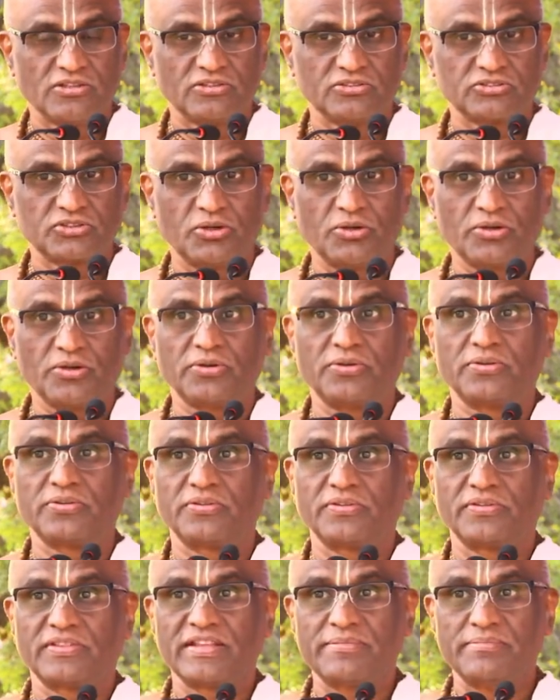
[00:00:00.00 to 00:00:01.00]

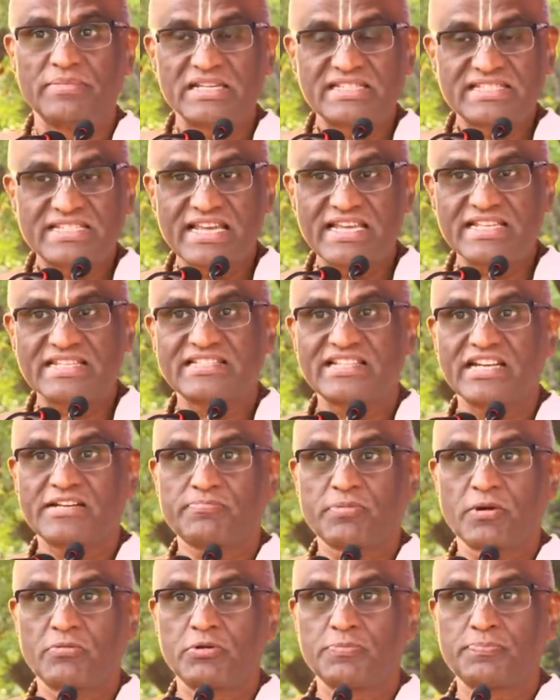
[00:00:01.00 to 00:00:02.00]
So the message
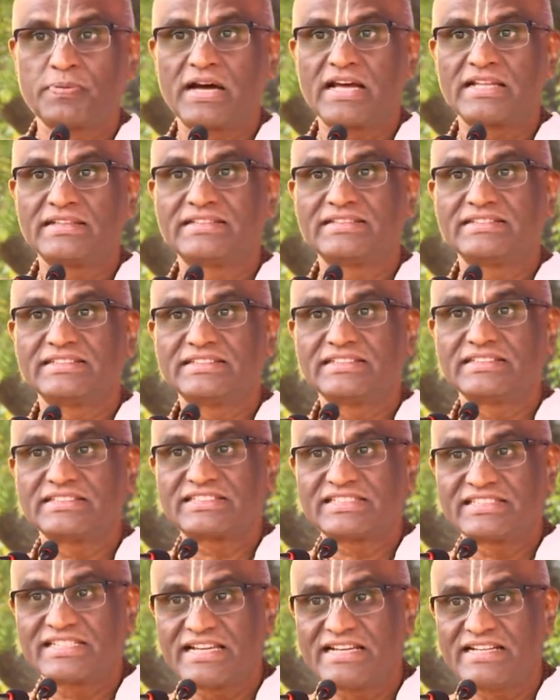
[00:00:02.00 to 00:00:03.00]
that Prabhupada
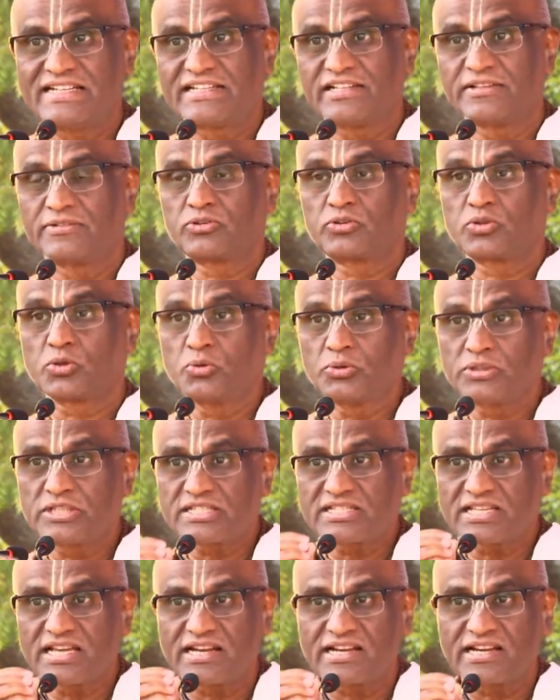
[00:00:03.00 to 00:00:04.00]
sent through
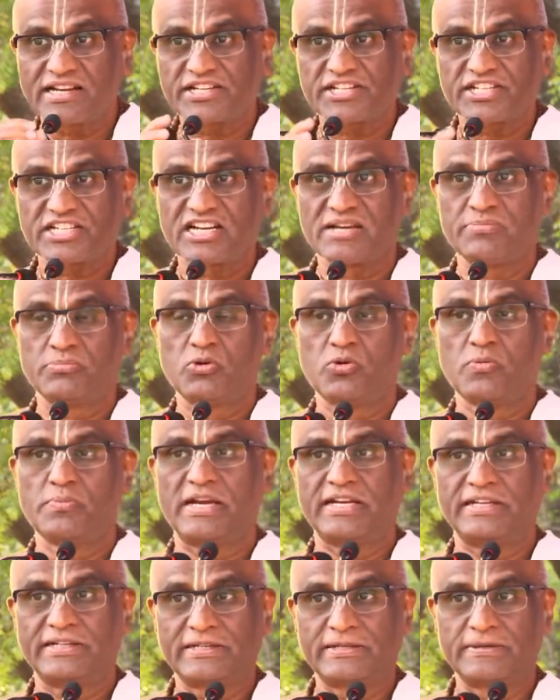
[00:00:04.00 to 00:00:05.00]
this Hare Krishna
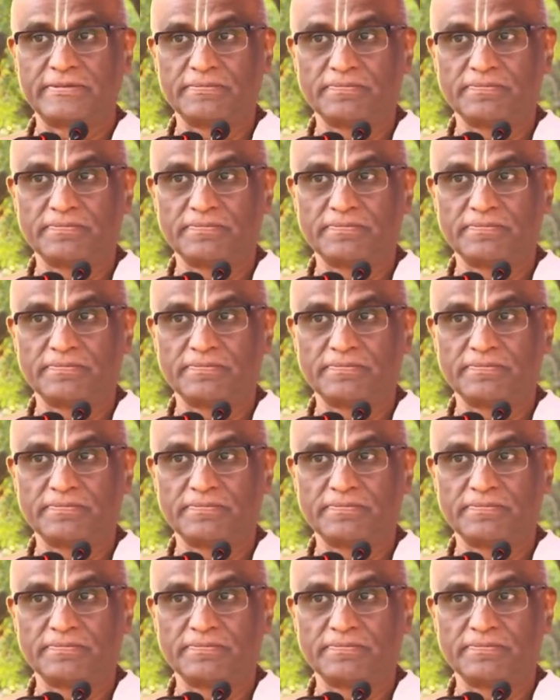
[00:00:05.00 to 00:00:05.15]
movement,